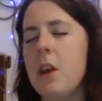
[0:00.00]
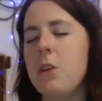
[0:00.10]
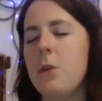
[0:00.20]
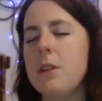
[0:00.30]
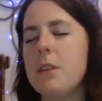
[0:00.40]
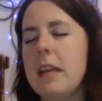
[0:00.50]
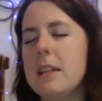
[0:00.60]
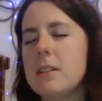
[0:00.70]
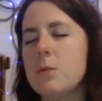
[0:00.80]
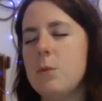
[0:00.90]
You can take
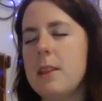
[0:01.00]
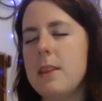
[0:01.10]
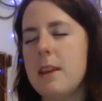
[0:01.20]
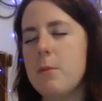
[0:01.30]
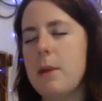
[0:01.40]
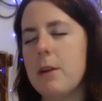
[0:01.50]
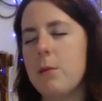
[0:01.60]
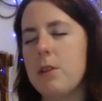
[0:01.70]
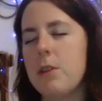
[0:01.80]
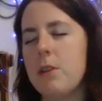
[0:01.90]
this one thing back
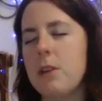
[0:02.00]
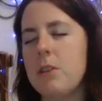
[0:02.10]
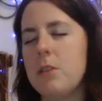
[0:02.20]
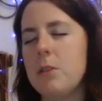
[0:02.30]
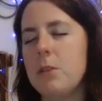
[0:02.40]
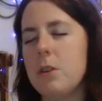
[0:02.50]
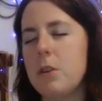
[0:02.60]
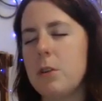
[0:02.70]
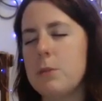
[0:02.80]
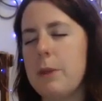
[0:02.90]
with you into your
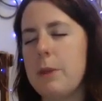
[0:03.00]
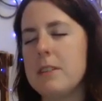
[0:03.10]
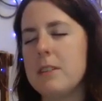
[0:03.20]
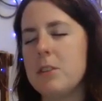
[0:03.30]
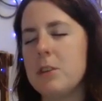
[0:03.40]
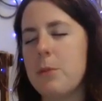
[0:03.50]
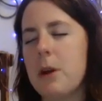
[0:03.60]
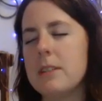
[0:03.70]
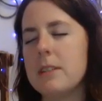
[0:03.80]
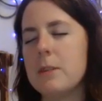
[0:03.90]
home space, into your
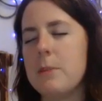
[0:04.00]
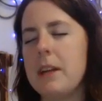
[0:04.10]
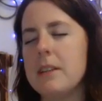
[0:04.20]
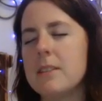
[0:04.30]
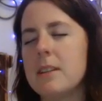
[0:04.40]
present space.